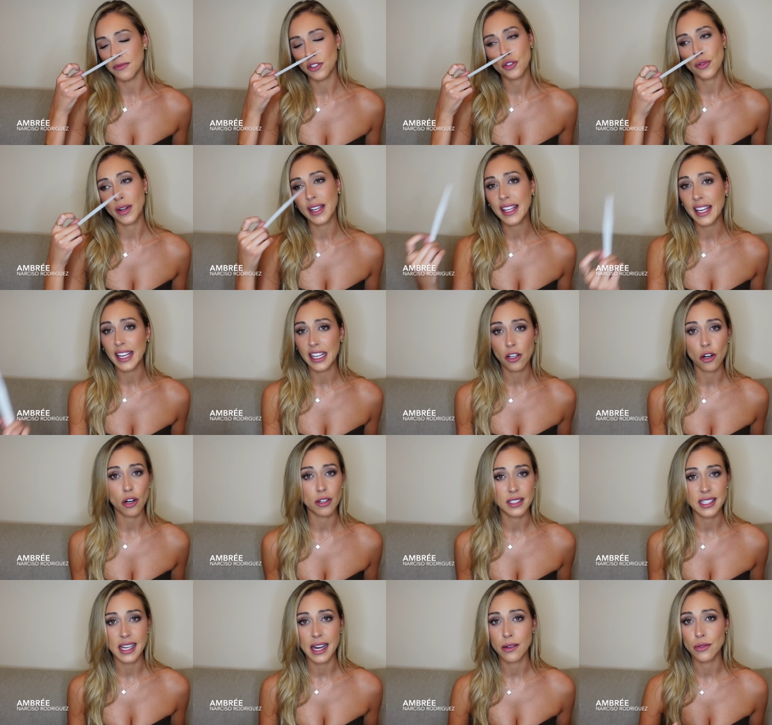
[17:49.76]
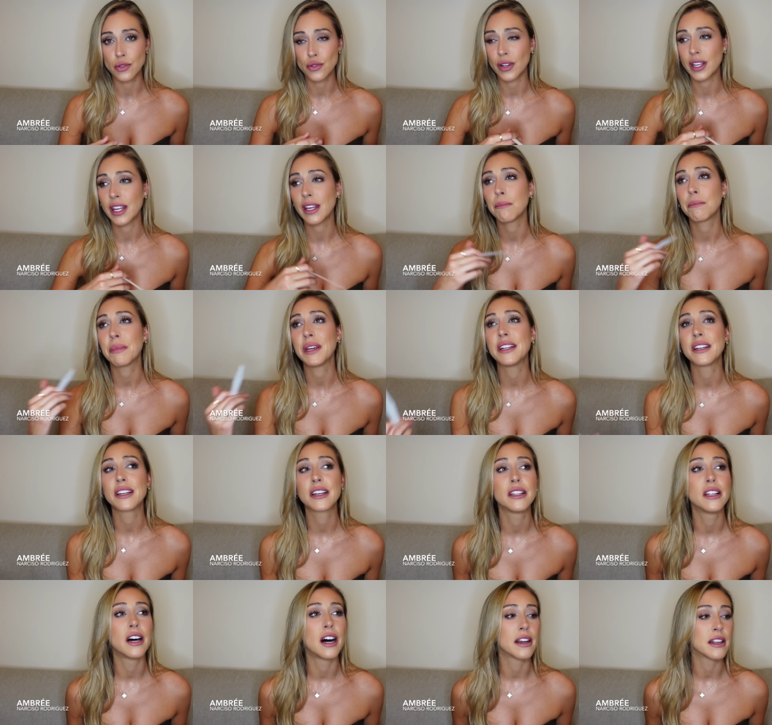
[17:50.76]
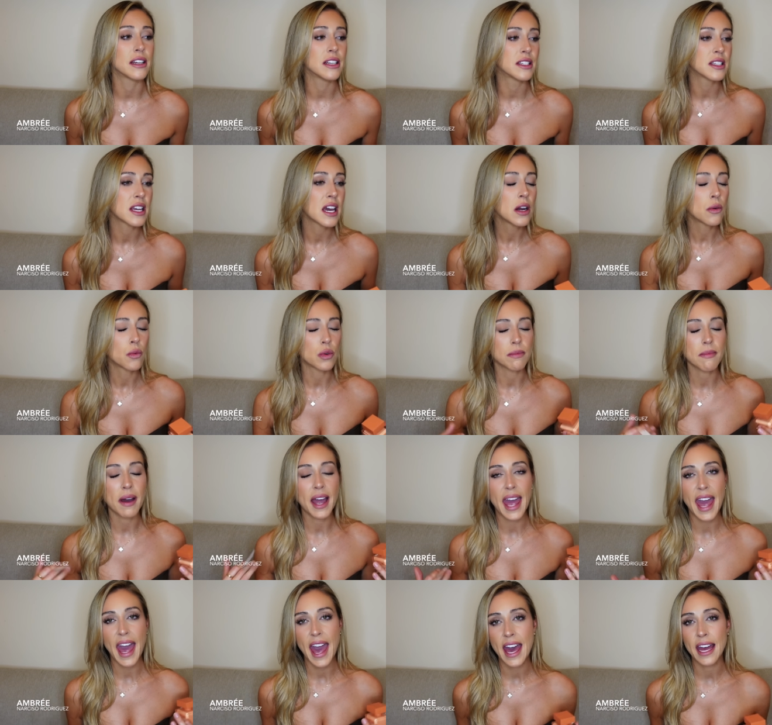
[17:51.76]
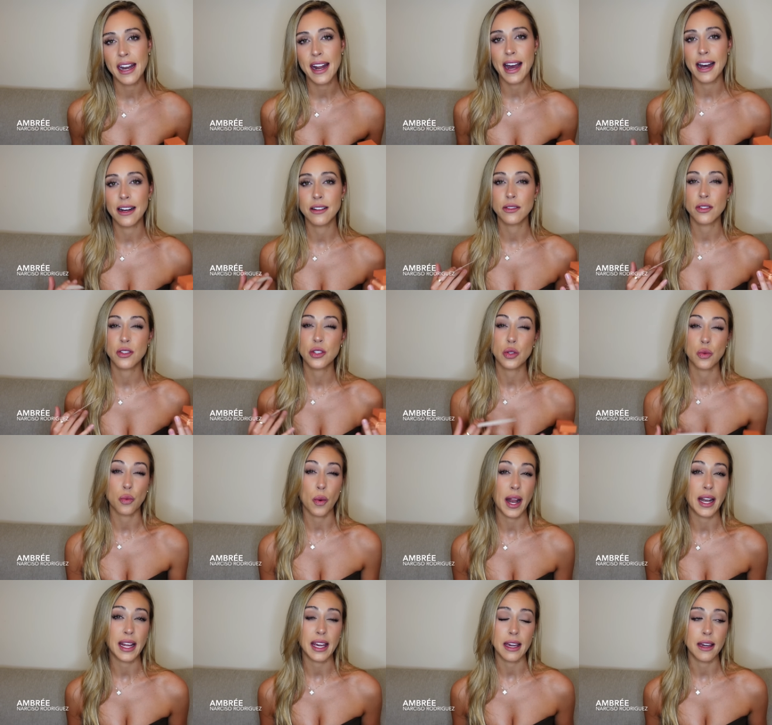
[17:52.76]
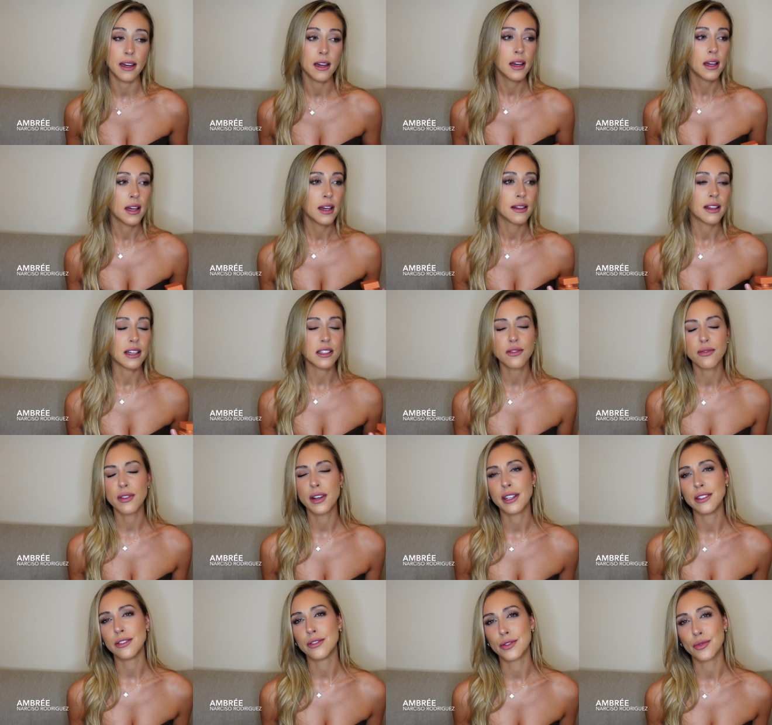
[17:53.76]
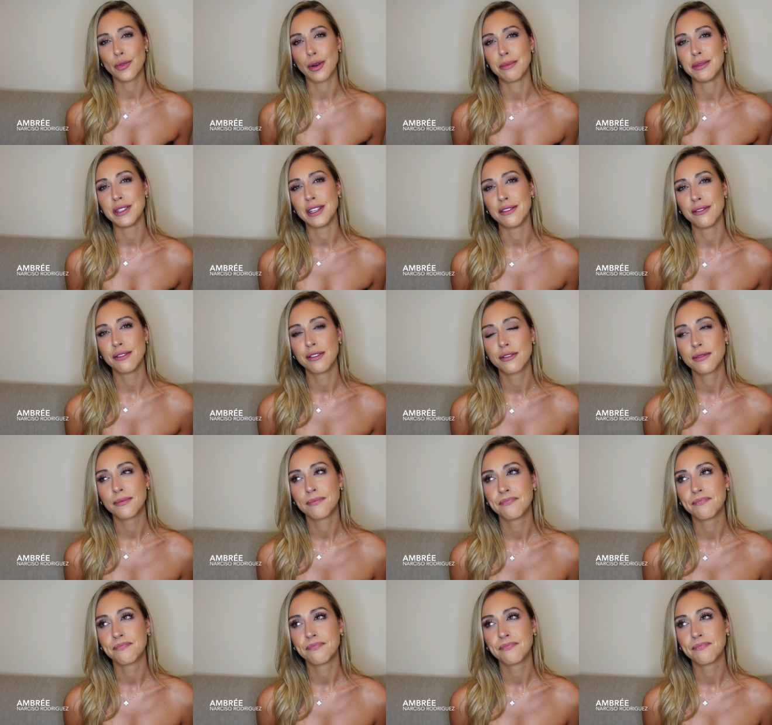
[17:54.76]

drinking cocktails, drinking pina coladas, with my hair down, sweaty. That's very descriptive.